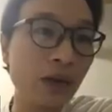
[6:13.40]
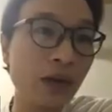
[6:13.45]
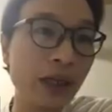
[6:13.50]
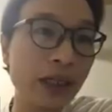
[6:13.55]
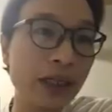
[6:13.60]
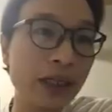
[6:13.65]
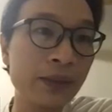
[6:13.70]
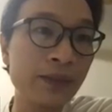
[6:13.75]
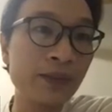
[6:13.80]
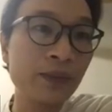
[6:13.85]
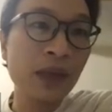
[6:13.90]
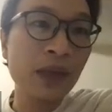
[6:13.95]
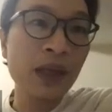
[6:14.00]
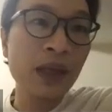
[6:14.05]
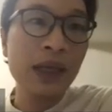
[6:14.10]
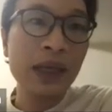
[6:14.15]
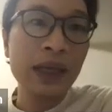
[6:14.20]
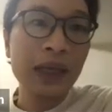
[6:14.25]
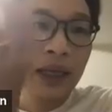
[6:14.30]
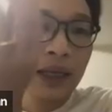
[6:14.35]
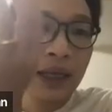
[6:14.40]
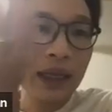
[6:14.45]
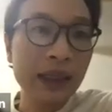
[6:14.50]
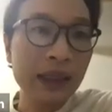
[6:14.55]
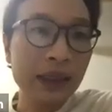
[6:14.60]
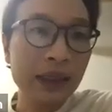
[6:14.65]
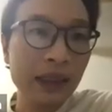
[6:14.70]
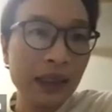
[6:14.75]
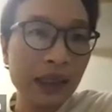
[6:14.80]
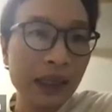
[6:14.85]
already
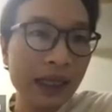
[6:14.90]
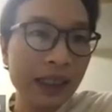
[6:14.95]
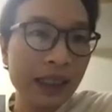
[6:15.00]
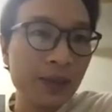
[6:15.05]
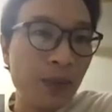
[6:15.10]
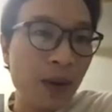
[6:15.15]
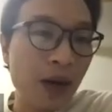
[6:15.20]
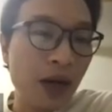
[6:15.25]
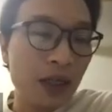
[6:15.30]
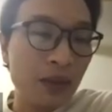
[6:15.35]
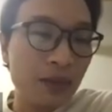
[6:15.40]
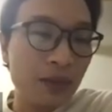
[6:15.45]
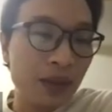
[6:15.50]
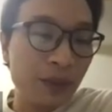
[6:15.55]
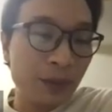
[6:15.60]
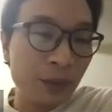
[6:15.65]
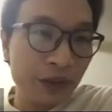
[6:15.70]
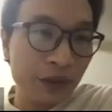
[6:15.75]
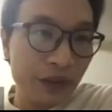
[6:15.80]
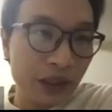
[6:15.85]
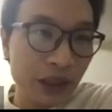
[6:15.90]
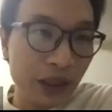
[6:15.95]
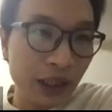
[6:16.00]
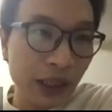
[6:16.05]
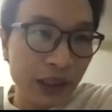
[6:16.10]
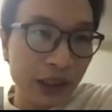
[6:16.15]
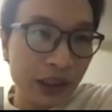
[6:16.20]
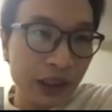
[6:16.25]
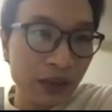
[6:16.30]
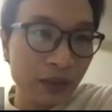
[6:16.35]
in the last part of the previous
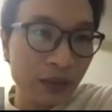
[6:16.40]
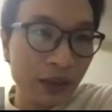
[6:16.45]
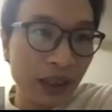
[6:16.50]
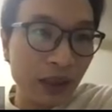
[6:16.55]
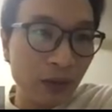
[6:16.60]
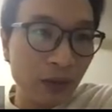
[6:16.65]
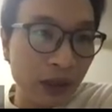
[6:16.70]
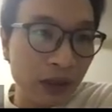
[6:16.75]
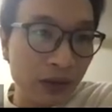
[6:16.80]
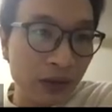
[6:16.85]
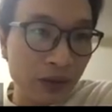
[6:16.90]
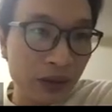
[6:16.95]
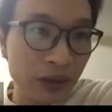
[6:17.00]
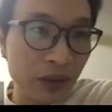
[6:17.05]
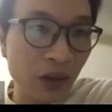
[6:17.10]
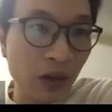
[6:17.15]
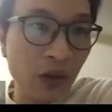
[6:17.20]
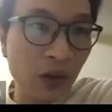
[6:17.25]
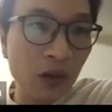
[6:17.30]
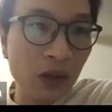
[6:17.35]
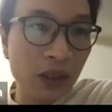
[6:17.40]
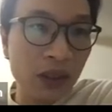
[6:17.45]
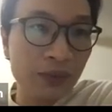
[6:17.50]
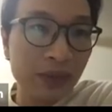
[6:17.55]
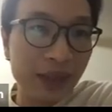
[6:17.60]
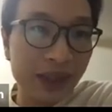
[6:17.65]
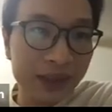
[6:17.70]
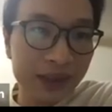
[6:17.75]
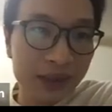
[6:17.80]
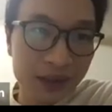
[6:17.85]
lecture, but I want to recall it
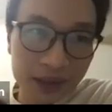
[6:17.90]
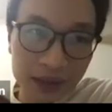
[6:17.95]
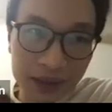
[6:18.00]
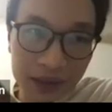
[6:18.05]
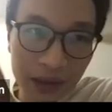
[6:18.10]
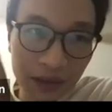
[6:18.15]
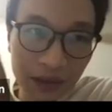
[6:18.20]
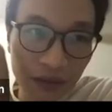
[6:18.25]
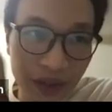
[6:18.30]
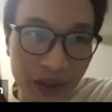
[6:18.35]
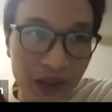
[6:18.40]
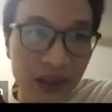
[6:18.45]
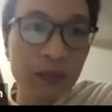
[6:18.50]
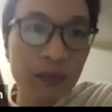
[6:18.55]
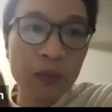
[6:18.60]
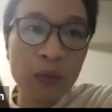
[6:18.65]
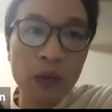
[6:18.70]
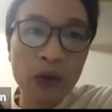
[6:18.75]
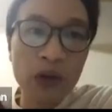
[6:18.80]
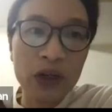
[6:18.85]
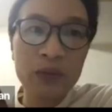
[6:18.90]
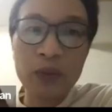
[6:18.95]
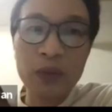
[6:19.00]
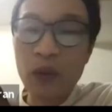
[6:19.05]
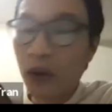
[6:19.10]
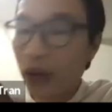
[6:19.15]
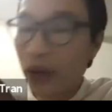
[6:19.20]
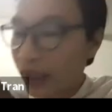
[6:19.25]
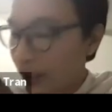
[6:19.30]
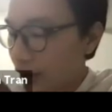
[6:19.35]
because this is a very important
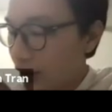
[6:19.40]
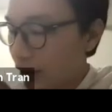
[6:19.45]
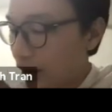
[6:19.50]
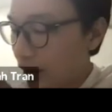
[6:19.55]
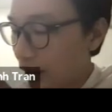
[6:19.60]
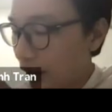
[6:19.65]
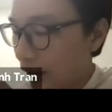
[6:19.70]
point.